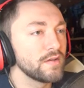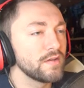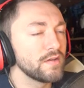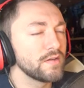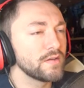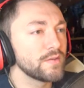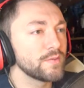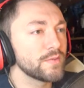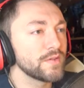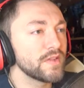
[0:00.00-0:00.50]
I
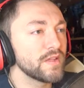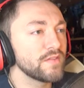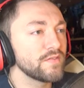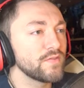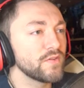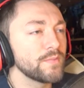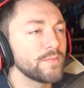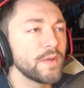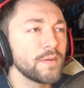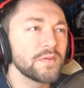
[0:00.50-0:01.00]
don't know what that's
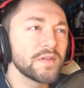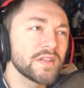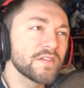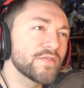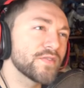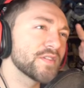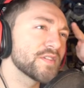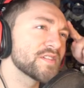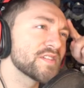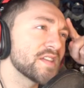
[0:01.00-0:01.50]
for. Maybe that's
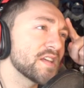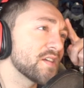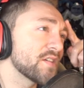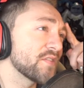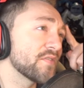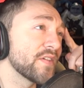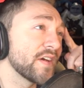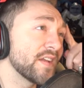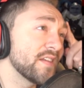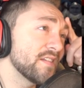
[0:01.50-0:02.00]
for the
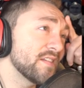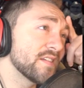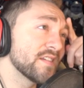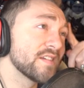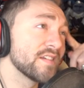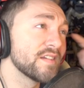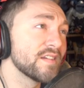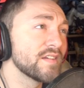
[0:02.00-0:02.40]
secret vent?